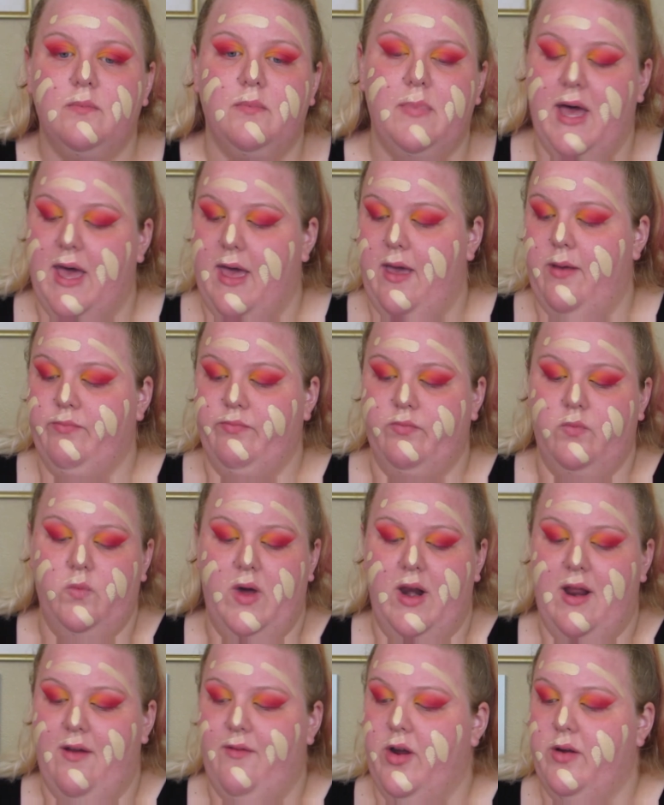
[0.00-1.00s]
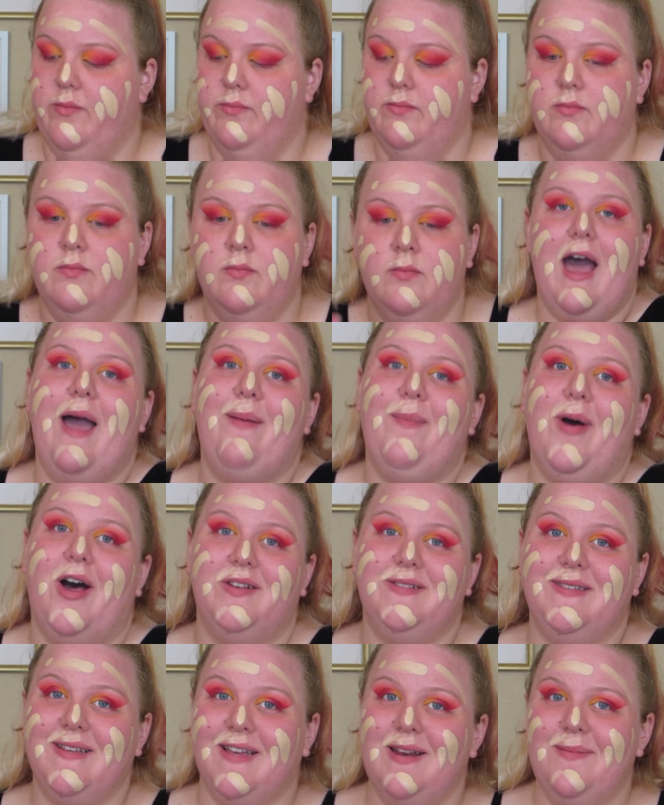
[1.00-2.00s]
but whatever. I'm
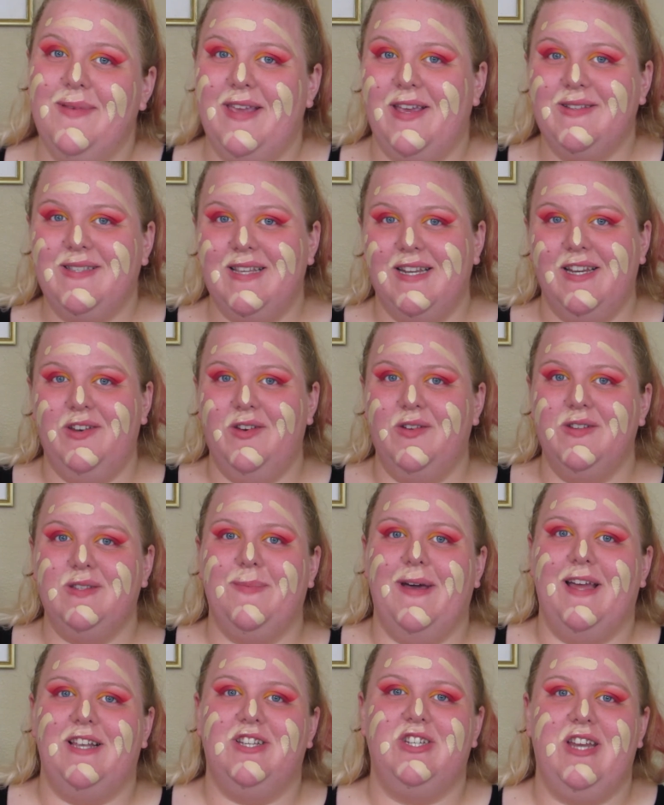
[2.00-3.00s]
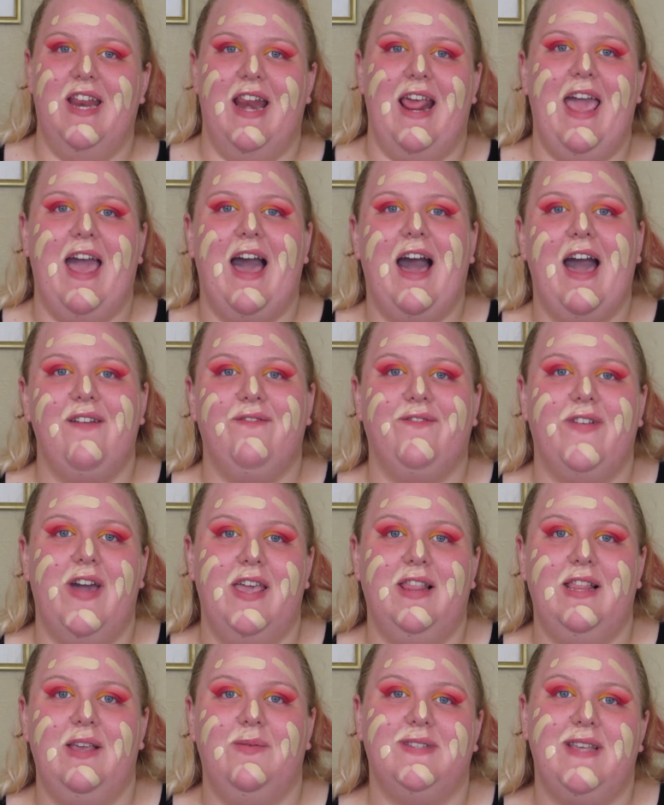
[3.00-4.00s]
also gonna be using a new sponge today. I
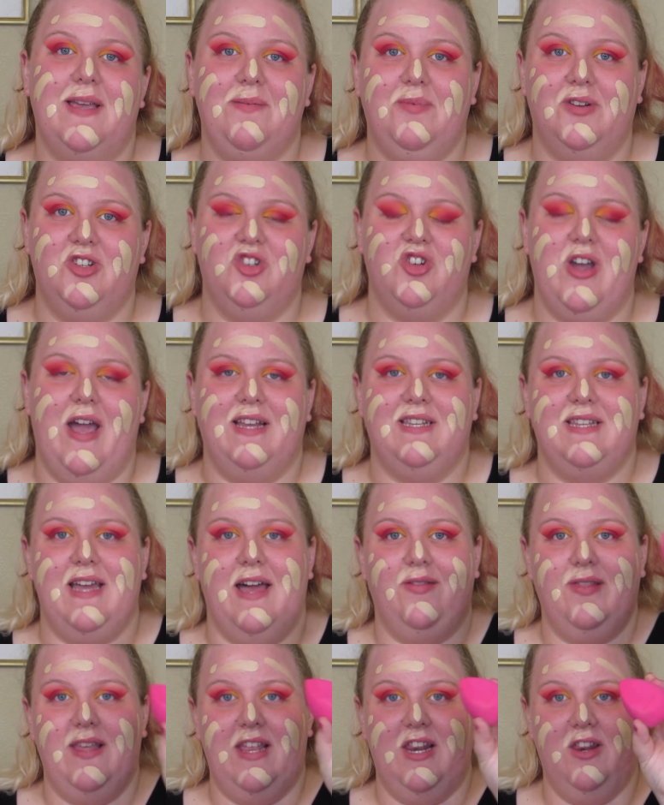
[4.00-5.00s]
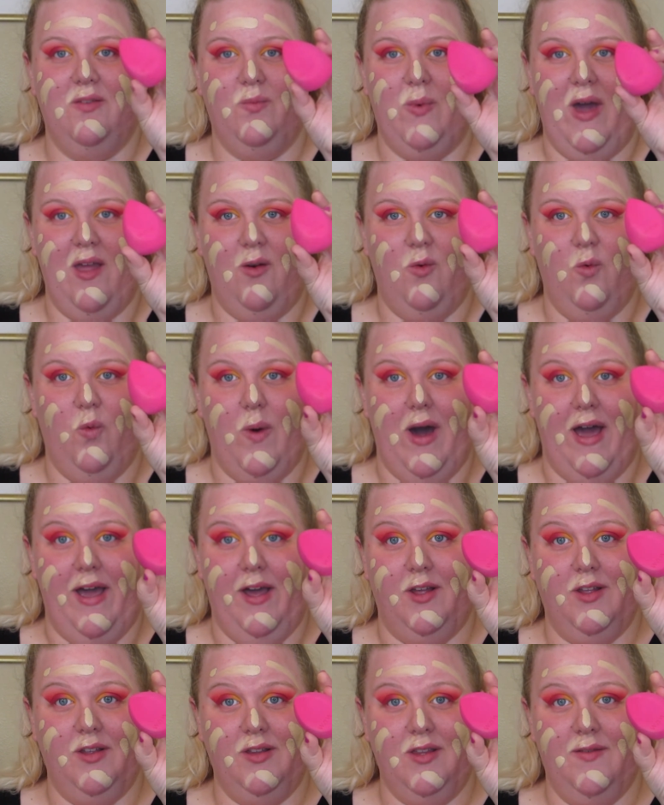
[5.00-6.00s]
finally was able to track down the Wet n
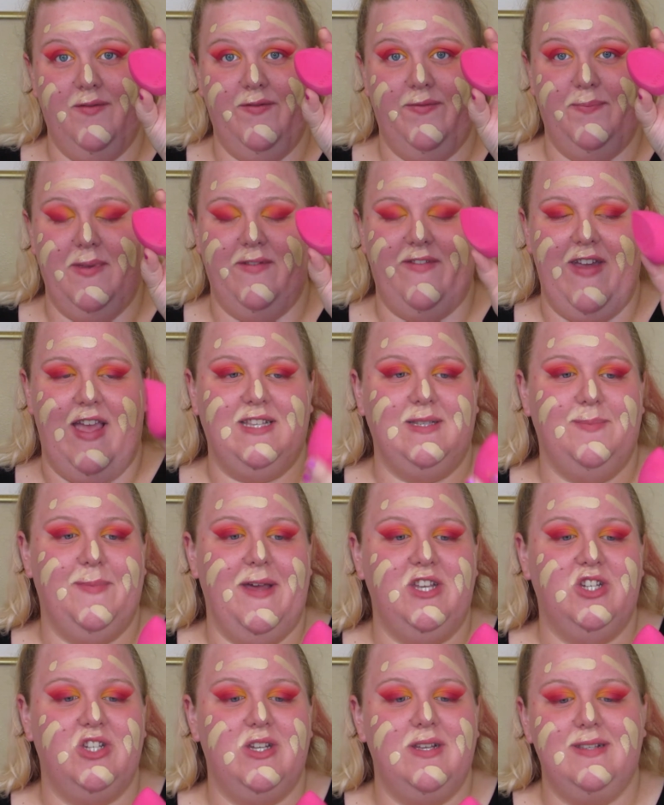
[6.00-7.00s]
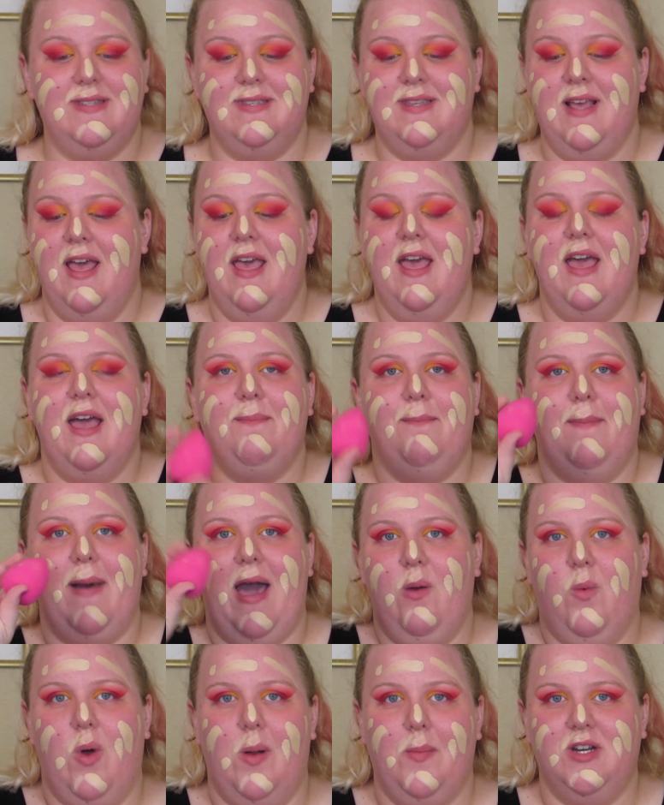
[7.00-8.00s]
Wild face sponges.
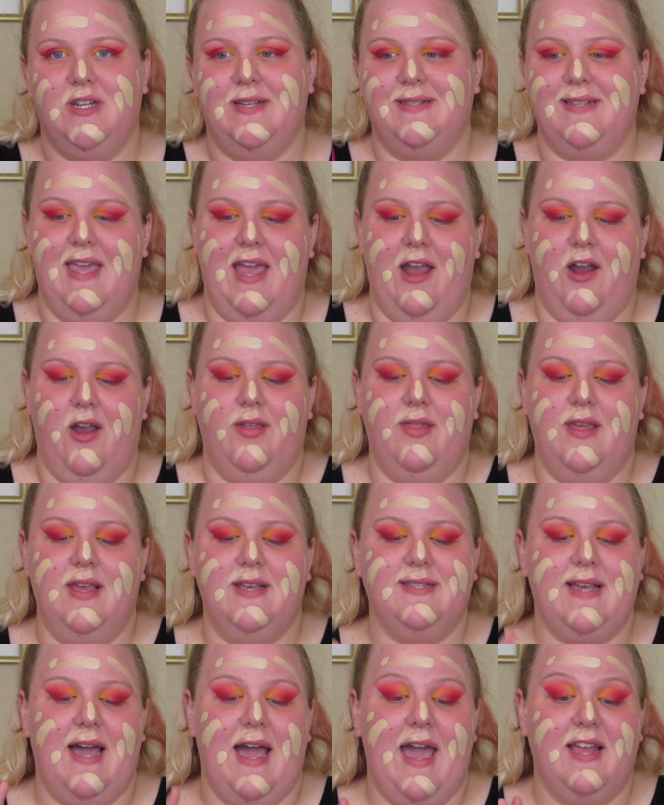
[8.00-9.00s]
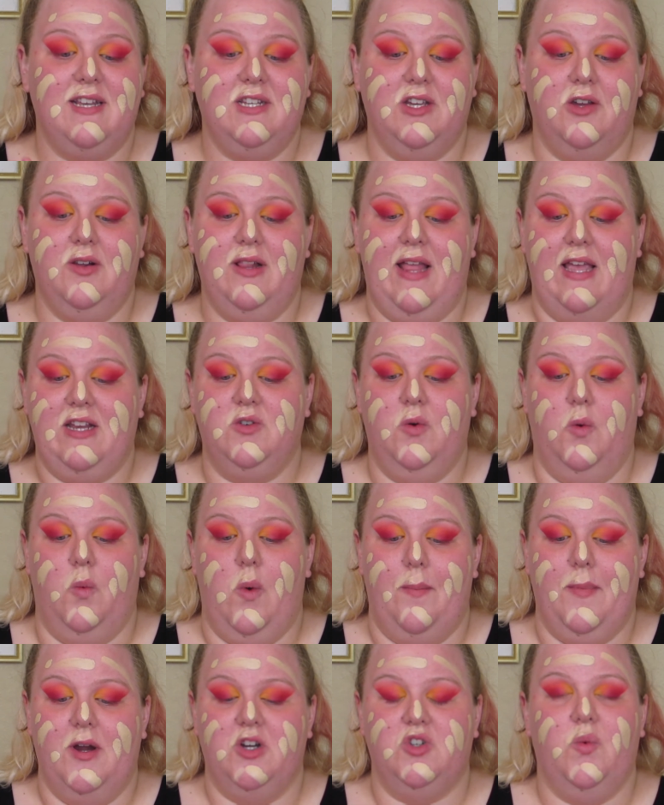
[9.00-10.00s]
My Walmart doesn't carry these. I had to go like to a
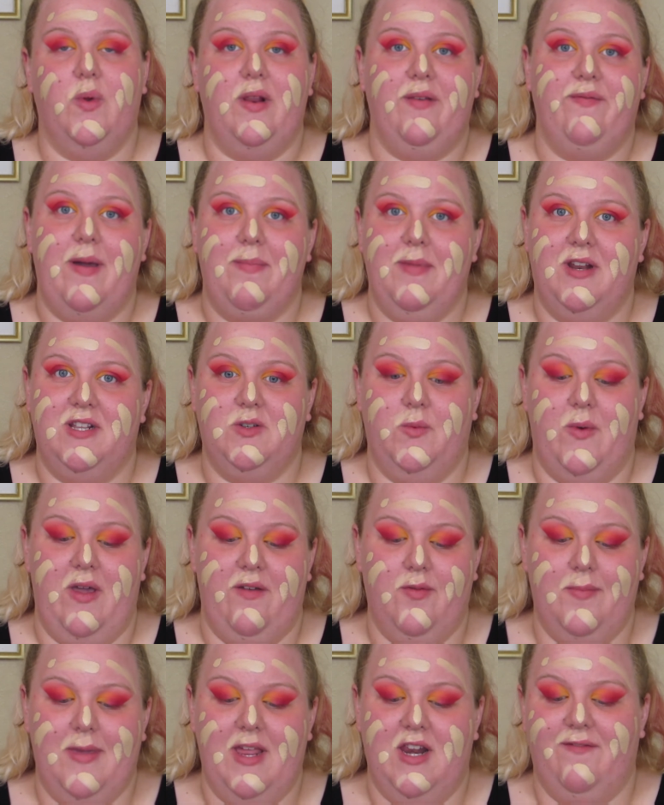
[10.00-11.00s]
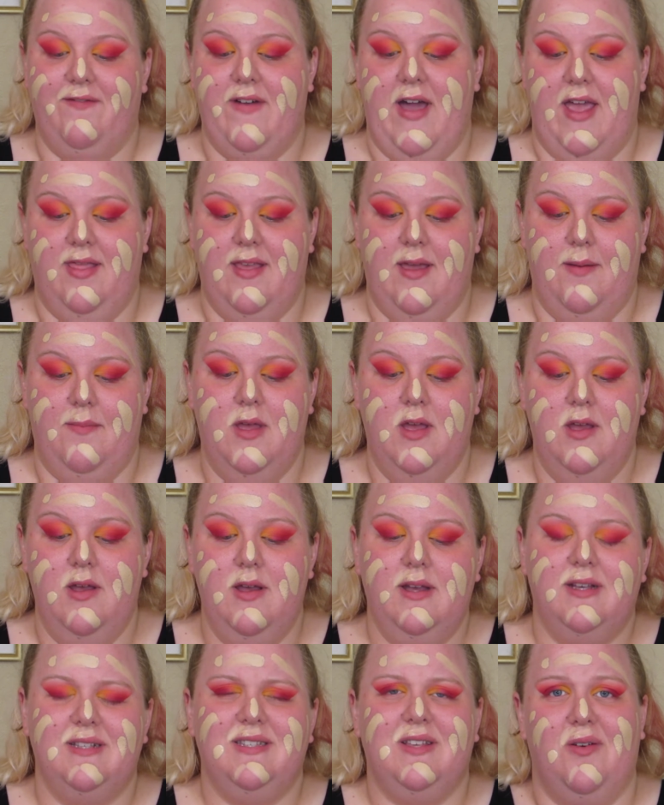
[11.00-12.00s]
Walmart 25 minutes away from me to find them.
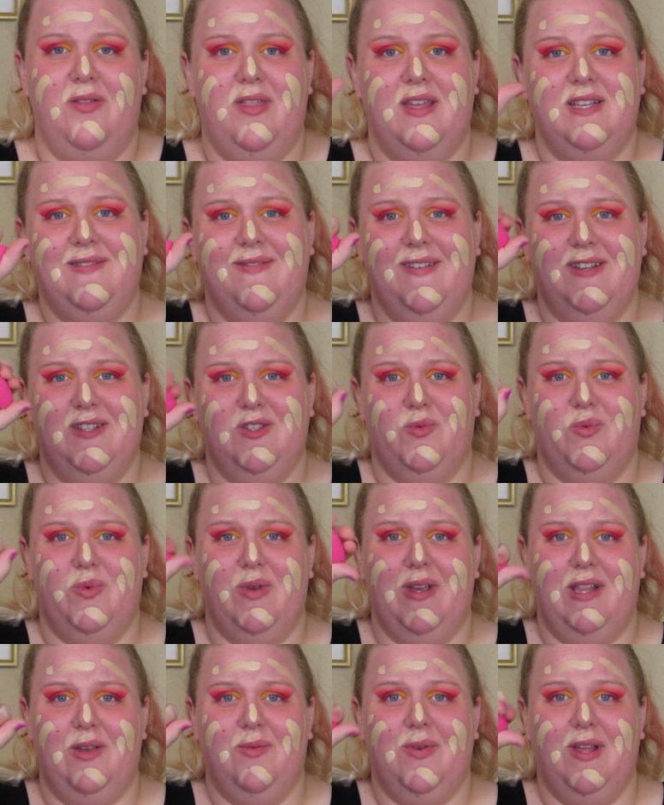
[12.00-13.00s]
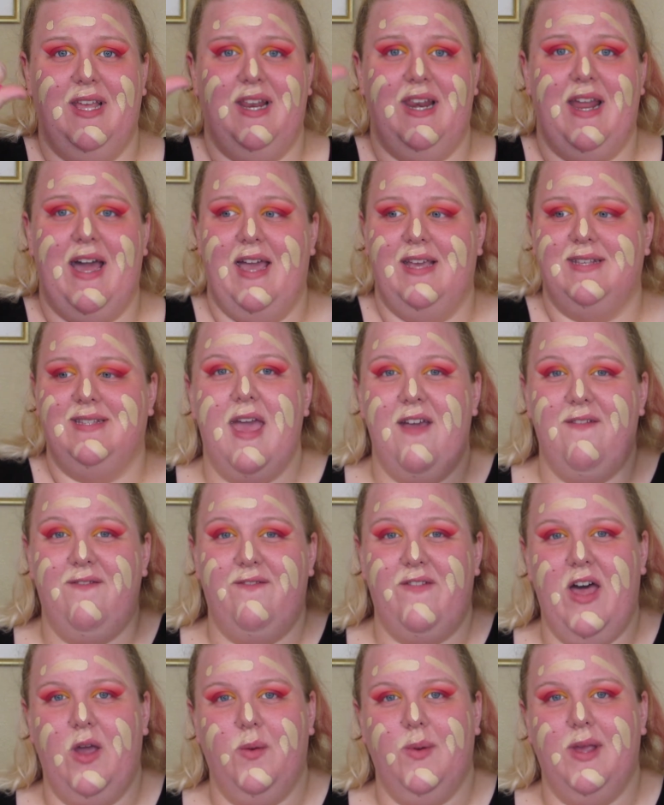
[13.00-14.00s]
So this feels really, really nice. It
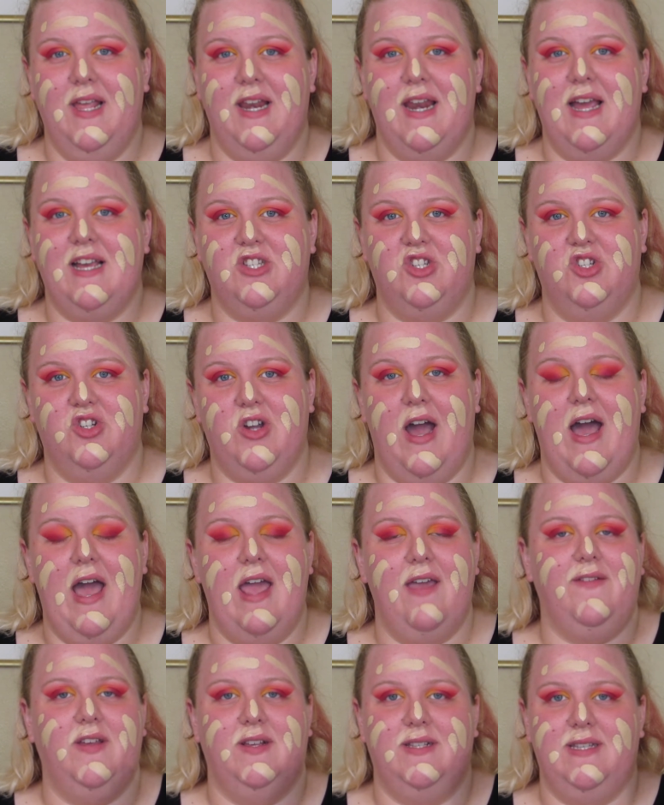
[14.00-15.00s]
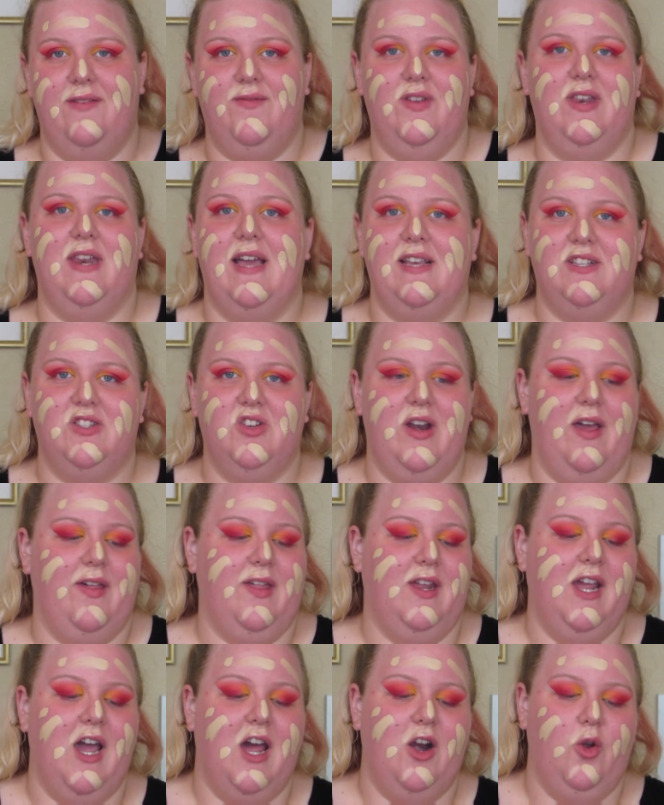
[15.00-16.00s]
felt really nice dry. It feels even nicer now
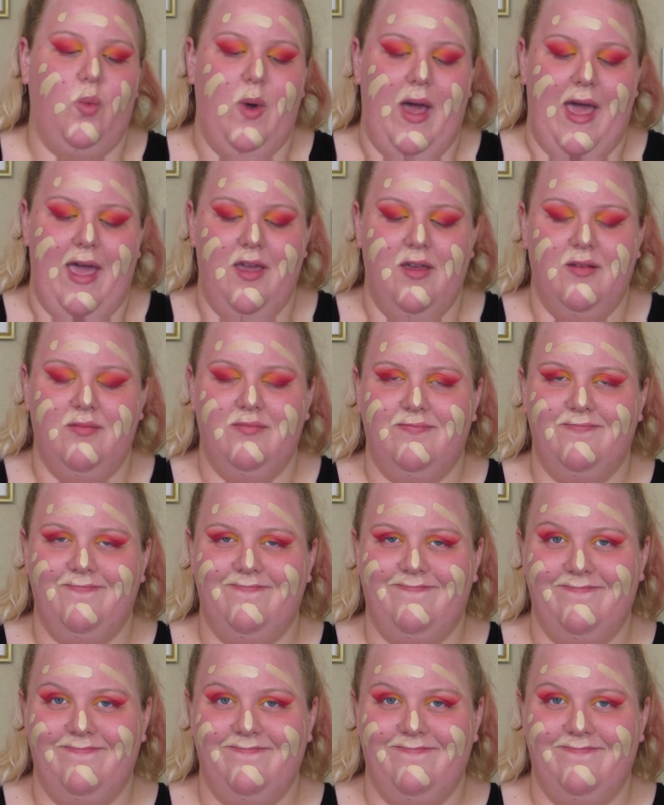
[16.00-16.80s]
that I got it wet.